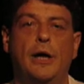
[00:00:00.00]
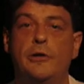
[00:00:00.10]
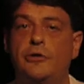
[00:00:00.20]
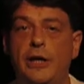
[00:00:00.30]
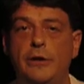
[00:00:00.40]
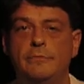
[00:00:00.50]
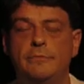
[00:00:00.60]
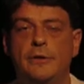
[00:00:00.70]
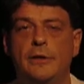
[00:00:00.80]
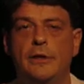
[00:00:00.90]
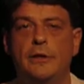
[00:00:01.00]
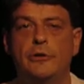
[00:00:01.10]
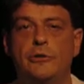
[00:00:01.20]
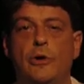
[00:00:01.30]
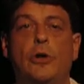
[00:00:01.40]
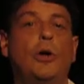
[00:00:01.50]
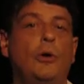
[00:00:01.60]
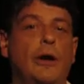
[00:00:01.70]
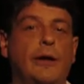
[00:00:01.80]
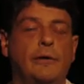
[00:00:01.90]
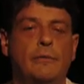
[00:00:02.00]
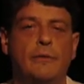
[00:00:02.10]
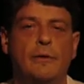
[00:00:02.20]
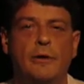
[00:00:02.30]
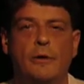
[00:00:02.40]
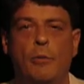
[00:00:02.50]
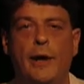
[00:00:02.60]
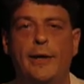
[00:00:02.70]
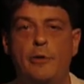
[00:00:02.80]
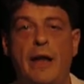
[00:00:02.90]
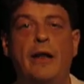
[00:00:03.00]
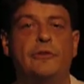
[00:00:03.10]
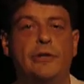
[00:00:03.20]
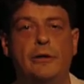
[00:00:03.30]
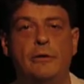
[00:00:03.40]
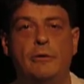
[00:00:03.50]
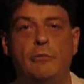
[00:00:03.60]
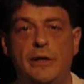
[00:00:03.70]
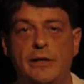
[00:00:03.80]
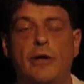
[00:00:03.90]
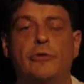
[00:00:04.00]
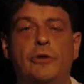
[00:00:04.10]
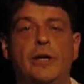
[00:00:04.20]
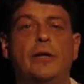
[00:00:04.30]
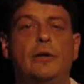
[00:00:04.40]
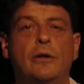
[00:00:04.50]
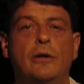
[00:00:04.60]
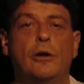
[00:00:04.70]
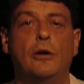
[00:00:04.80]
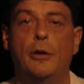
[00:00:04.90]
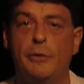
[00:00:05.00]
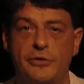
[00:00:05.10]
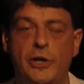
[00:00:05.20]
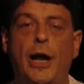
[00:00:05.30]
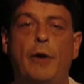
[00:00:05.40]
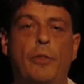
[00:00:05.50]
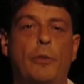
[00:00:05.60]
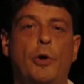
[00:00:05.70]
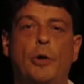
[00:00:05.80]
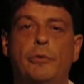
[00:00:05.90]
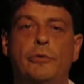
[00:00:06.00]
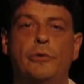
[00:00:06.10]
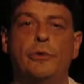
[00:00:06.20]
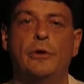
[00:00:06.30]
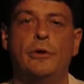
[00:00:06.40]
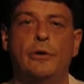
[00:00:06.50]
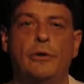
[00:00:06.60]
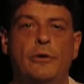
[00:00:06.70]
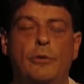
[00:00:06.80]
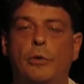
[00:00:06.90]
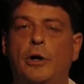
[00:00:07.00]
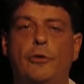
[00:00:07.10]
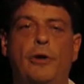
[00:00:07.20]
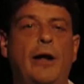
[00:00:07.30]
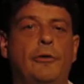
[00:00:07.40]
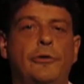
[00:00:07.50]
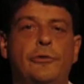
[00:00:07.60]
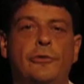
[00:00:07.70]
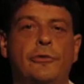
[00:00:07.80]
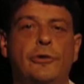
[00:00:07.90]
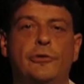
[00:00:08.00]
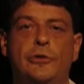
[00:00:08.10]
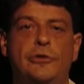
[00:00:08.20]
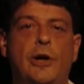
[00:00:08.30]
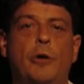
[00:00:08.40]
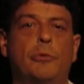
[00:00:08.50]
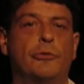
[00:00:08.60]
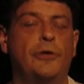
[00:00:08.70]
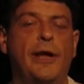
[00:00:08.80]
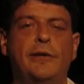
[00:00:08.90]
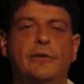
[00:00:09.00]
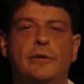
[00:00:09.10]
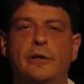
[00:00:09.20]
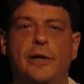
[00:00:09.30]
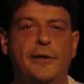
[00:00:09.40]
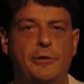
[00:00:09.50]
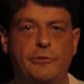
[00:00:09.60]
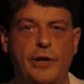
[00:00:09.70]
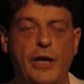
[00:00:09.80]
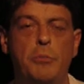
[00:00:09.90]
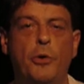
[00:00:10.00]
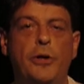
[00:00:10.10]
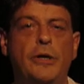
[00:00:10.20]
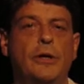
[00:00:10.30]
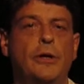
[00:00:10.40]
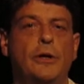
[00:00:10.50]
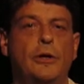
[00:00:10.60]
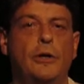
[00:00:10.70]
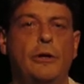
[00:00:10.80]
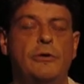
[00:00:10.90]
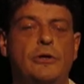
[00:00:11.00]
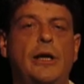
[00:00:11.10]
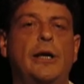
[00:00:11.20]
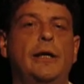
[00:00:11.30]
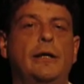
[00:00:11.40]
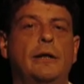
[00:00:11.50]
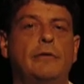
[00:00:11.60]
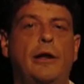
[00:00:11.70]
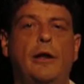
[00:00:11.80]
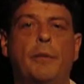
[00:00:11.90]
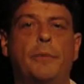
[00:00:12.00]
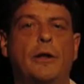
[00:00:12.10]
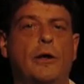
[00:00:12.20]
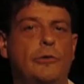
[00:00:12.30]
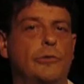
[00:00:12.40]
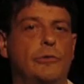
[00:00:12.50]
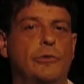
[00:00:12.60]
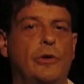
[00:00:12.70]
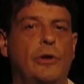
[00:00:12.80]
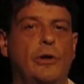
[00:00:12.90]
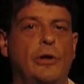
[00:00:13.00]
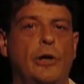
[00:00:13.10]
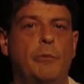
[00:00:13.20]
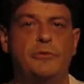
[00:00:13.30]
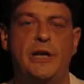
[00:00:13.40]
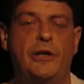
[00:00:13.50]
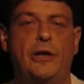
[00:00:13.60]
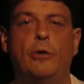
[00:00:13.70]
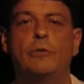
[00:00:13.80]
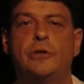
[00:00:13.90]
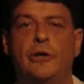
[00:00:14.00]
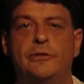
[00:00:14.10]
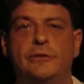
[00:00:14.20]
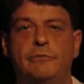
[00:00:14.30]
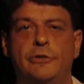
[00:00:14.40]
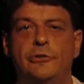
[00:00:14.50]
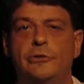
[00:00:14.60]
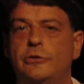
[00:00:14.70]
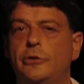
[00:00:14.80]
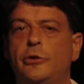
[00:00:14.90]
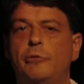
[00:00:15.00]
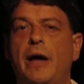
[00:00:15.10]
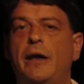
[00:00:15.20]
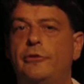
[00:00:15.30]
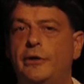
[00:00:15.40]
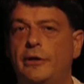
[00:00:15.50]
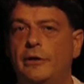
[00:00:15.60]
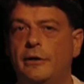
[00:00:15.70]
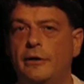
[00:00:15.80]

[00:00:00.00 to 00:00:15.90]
And seeing so acutely why humanity really does need a Messiah at the moment. The world around us is in a terrible state, and I don't see anybody who is clearly taking up the cudgels and presenting an alternative vision to humanity.